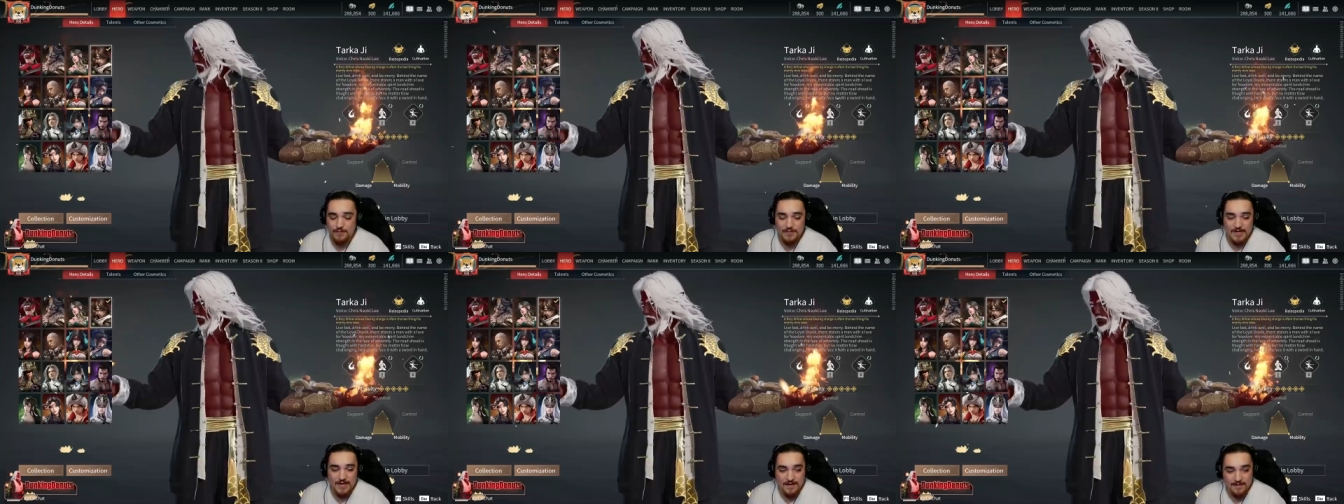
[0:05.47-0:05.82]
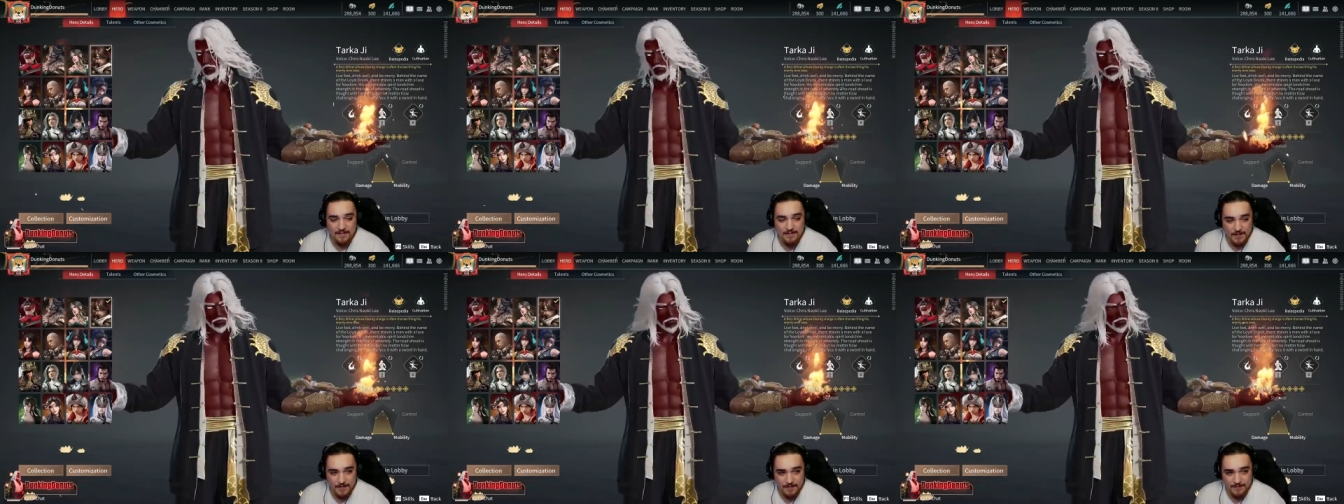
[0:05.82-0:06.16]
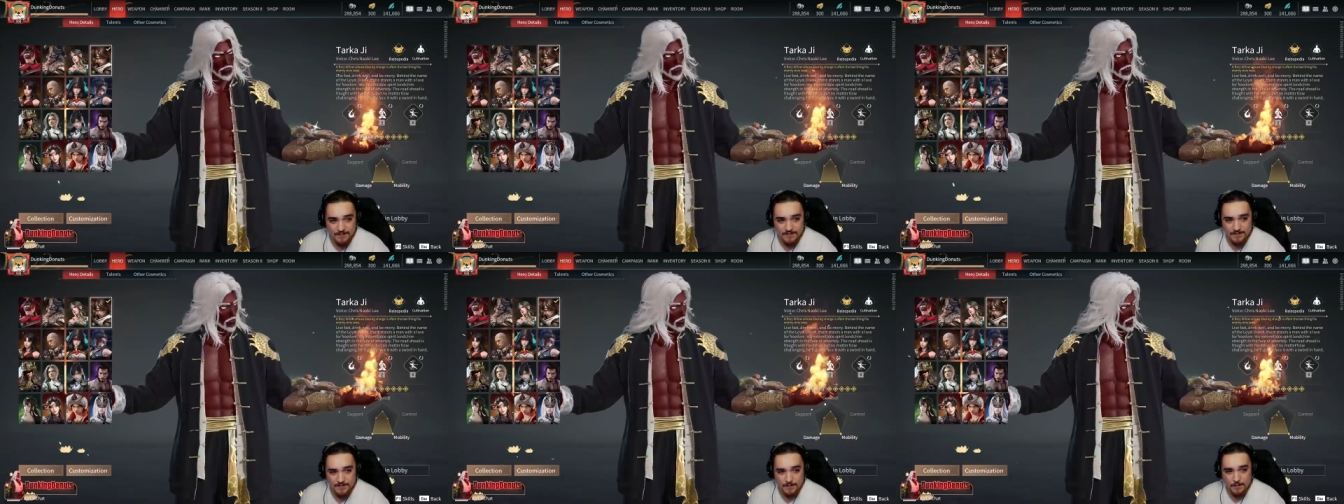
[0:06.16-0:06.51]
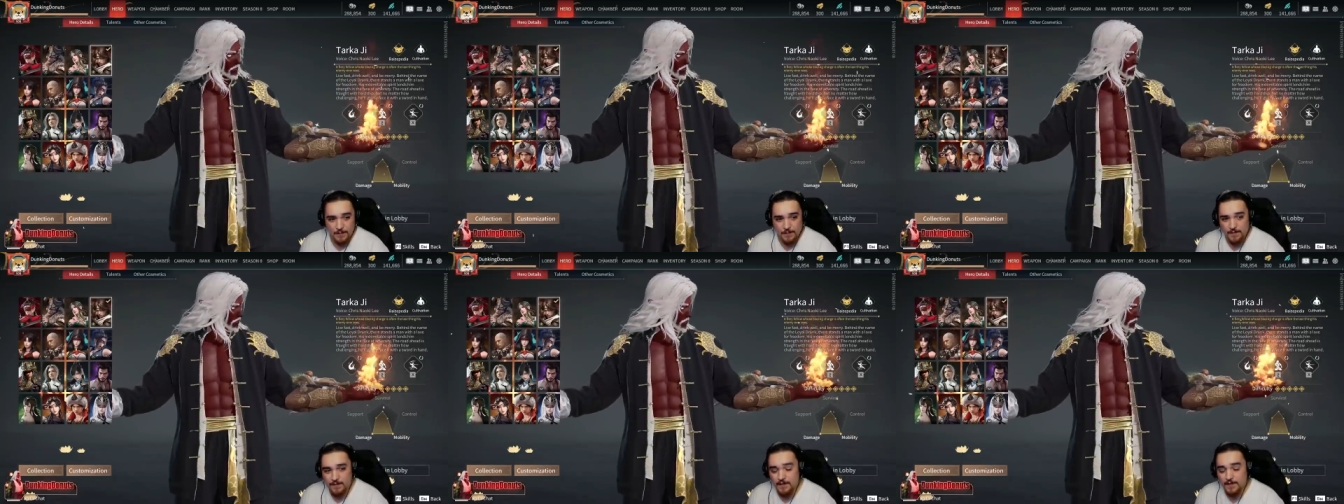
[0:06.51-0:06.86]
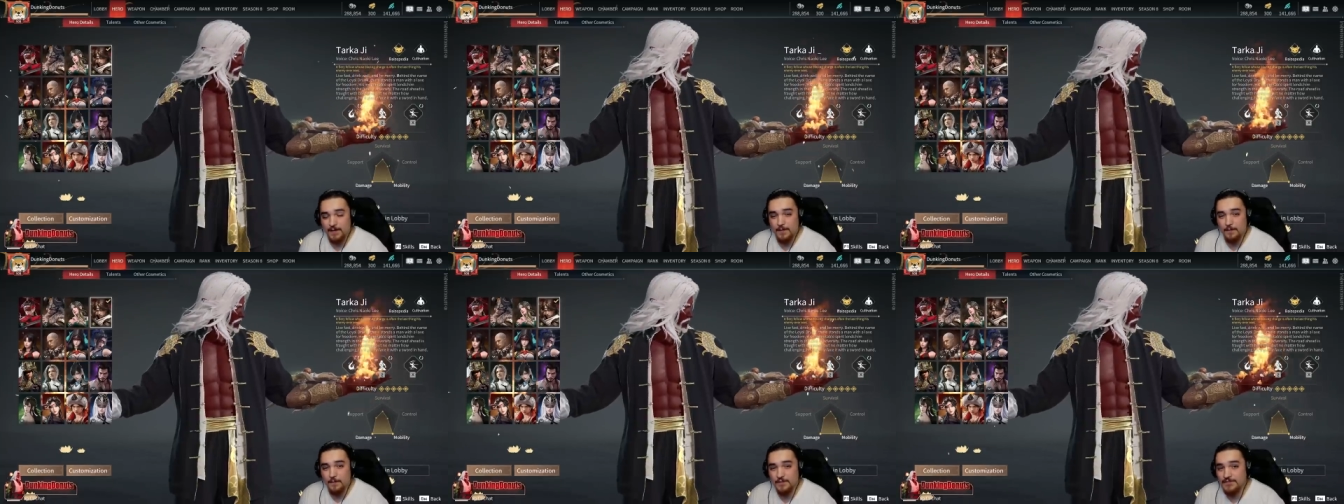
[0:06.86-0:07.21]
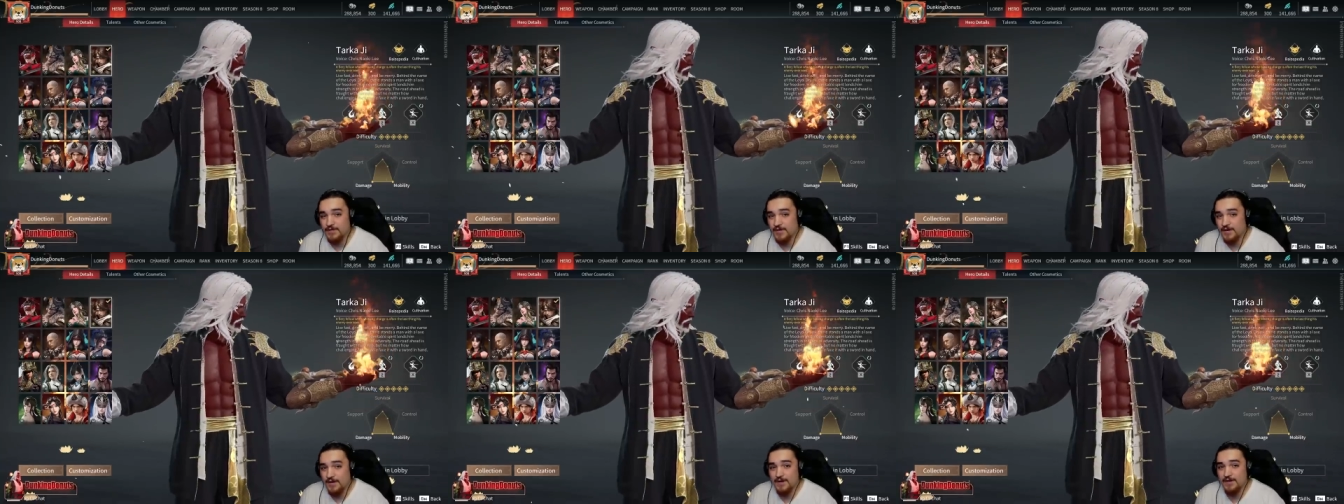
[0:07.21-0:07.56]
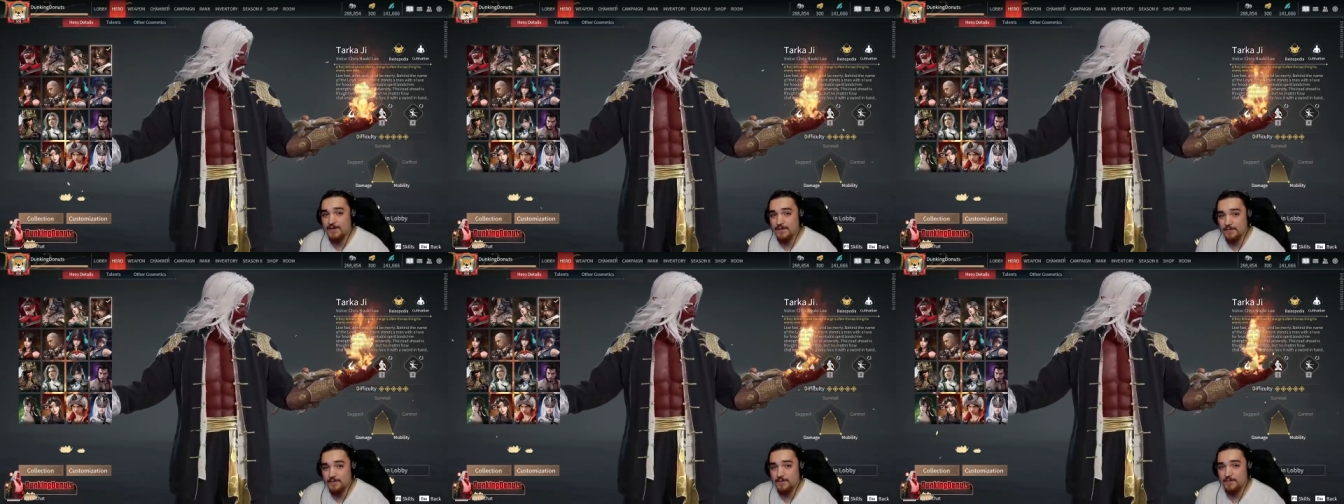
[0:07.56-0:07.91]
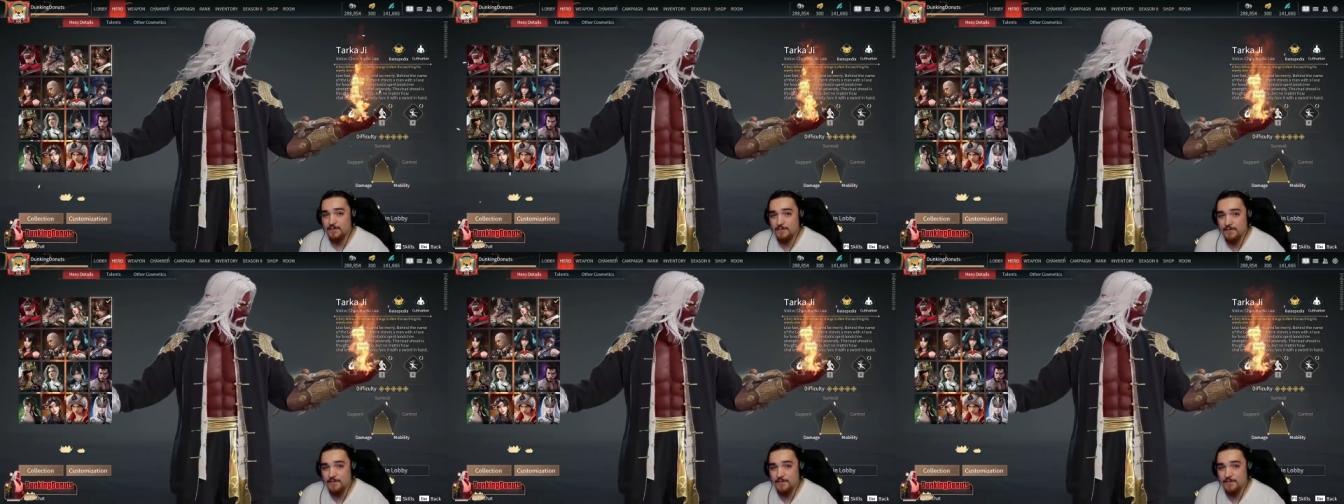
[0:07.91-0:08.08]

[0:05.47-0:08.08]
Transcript: 10 things that I wish I knew